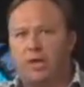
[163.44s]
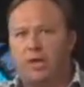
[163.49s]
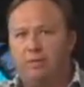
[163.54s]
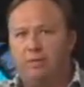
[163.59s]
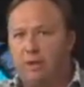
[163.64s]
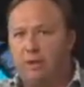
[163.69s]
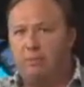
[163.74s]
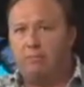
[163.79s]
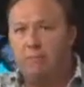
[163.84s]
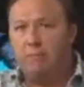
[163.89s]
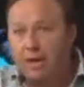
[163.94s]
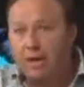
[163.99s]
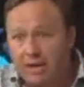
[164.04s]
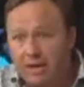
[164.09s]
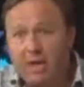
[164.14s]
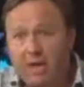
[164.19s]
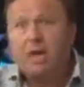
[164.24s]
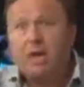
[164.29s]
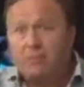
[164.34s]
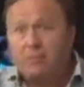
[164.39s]
were giving them
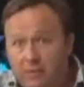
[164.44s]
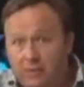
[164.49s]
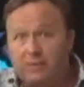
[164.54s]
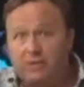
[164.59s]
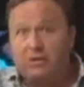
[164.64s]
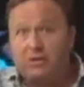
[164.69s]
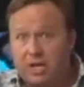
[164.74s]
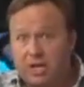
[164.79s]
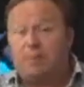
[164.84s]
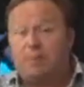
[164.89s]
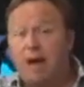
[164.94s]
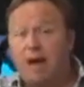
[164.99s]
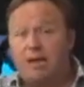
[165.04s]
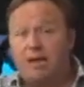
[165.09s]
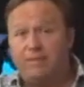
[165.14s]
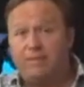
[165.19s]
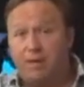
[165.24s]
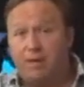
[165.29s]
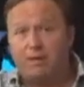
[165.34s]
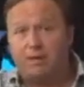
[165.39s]
money. I mean, this has come out
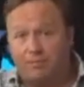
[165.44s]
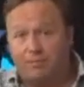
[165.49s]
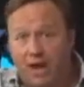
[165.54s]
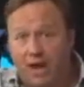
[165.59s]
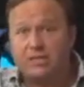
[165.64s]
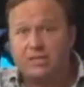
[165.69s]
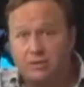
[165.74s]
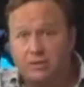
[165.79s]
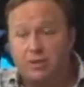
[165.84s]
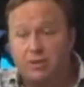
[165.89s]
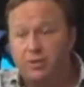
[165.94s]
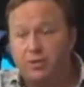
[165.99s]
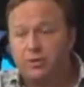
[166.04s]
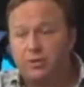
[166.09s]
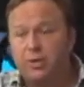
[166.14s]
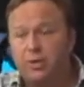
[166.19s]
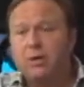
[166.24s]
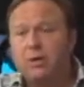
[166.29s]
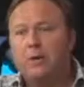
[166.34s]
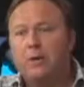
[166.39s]
even on Fox
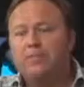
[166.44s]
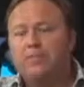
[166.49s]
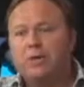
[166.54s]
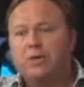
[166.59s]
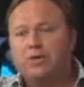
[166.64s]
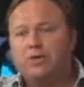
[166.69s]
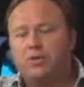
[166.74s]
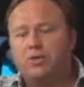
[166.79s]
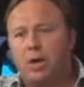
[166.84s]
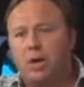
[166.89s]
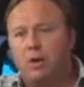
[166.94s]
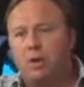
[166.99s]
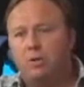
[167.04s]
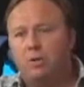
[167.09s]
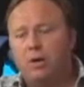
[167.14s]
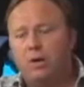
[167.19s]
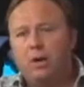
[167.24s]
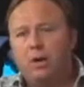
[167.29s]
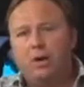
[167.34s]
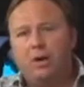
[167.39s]
News.
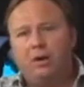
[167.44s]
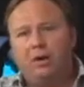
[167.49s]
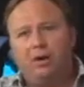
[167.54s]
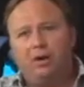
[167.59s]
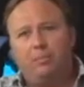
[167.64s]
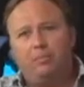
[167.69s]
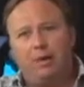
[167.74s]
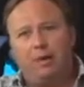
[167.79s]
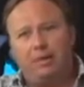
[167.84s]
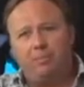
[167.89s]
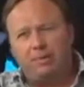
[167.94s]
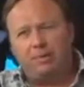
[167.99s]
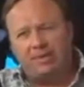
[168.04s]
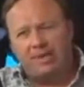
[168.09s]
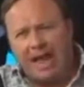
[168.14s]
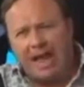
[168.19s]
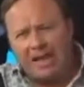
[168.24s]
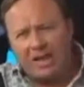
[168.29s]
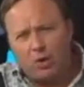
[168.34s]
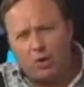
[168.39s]
So, but
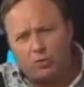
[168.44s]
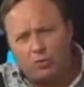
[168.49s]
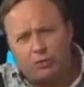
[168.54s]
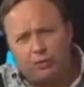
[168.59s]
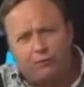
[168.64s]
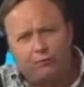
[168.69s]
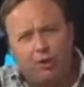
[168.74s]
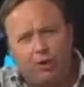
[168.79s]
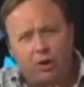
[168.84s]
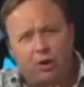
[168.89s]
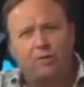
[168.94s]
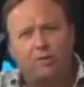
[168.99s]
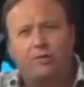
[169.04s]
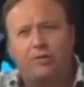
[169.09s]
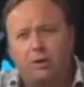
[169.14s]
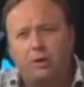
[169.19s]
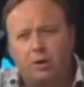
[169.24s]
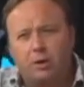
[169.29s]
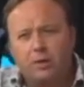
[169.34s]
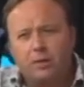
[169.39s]
that goes
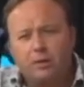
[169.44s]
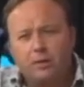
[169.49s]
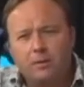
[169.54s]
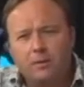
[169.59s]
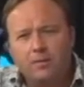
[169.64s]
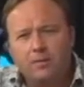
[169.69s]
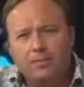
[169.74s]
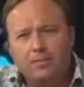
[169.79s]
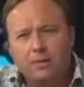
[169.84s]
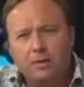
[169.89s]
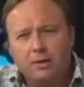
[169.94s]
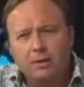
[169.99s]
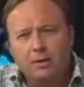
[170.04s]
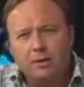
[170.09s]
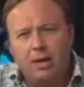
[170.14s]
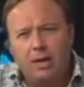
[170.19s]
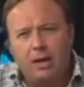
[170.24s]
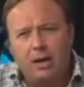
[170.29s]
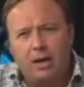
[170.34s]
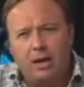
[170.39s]
further
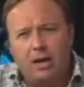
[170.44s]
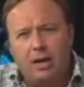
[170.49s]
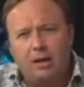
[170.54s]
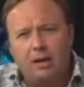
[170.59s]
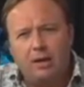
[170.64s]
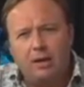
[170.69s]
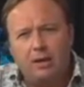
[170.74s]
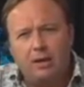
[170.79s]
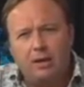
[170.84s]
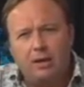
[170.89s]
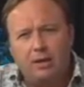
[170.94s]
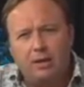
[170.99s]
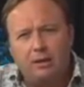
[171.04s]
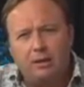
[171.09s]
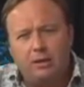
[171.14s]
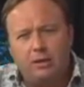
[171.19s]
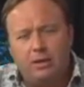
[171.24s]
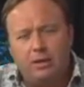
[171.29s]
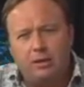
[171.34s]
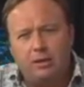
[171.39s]
than
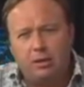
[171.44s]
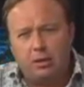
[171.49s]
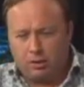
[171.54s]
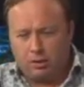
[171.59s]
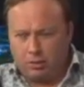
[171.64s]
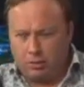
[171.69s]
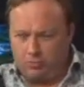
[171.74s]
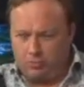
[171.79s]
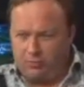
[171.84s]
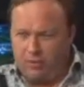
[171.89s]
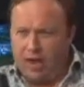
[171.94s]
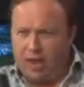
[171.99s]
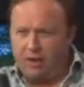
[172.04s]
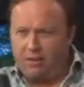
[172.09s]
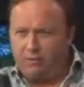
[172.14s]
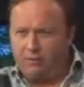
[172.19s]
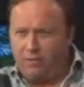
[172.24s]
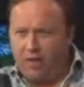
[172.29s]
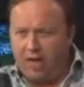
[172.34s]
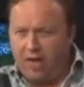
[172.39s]

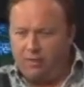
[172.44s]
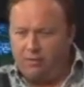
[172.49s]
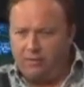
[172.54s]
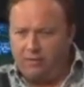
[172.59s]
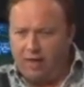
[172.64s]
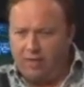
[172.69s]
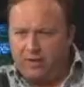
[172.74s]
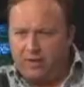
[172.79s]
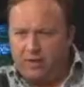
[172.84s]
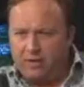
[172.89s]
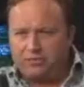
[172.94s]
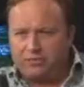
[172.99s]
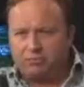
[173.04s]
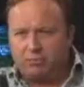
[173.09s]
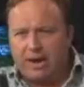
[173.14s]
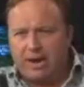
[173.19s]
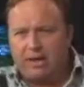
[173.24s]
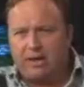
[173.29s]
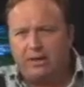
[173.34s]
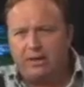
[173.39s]
the
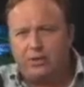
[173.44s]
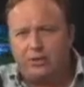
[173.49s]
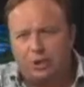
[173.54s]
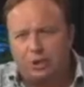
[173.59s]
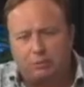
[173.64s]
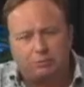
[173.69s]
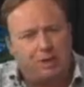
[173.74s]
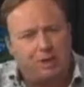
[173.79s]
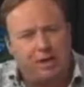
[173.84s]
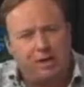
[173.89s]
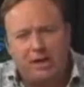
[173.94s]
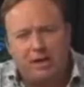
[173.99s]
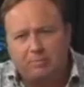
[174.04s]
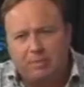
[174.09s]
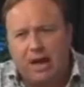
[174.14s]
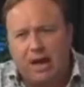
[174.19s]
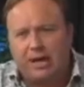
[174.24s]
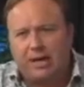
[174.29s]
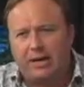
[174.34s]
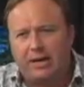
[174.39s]
Israelis just
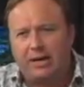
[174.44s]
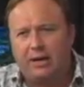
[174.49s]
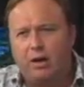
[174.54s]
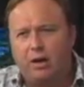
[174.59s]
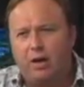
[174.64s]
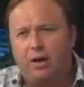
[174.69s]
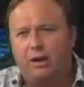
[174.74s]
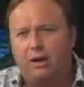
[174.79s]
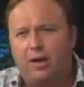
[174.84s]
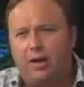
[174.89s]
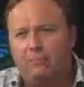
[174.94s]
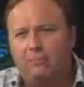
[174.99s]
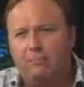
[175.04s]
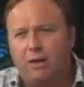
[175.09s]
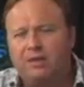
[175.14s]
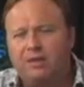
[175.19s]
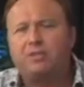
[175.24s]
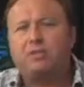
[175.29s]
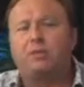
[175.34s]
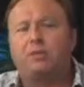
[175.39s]
piggybacking on a
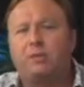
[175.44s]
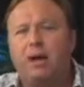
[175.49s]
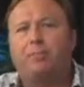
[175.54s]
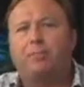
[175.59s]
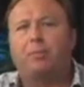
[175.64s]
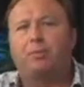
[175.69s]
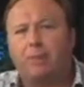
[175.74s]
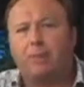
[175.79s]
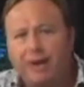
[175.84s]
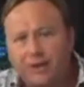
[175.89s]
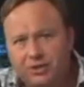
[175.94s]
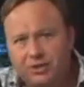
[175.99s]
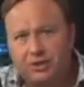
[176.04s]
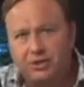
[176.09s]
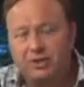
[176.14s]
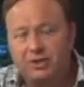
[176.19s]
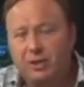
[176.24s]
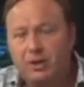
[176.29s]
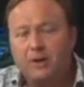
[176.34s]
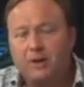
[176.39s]
Muslim
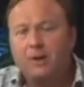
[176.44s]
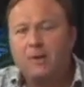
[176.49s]
operation.